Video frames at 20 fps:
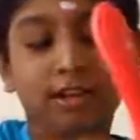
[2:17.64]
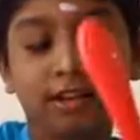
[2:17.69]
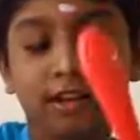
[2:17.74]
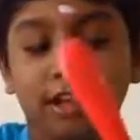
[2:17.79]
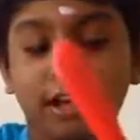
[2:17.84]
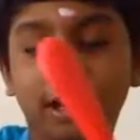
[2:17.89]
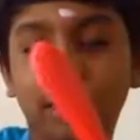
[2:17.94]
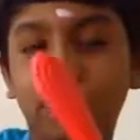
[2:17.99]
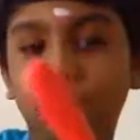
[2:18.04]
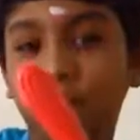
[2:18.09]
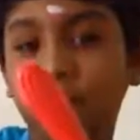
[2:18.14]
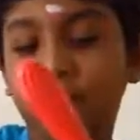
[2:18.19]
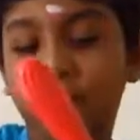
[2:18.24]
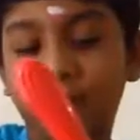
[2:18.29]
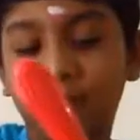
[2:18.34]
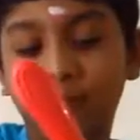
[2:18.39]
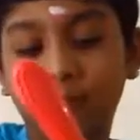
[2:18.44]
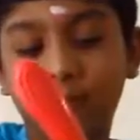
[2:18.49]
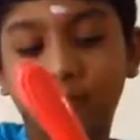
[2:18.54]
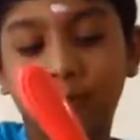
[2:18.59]
Now we
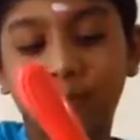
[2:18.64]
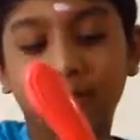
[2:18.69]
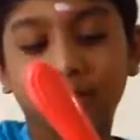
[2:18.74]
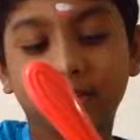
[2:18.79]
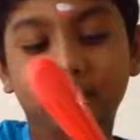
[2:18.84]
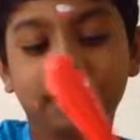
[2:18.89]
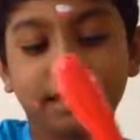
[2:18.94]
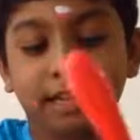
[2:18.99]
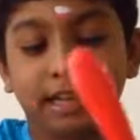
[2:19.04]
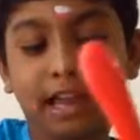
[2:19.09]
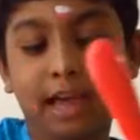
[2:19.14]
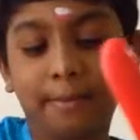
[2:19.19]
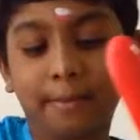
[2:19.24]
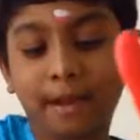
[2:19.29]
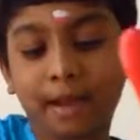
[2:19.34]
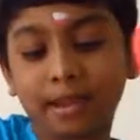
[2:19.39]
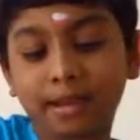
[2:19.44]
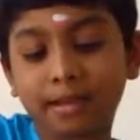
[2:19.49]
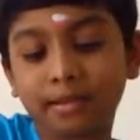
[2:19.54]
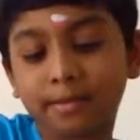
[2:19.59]
have squeezed the
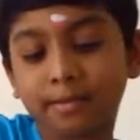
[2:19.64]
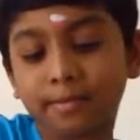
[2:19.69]
lemon.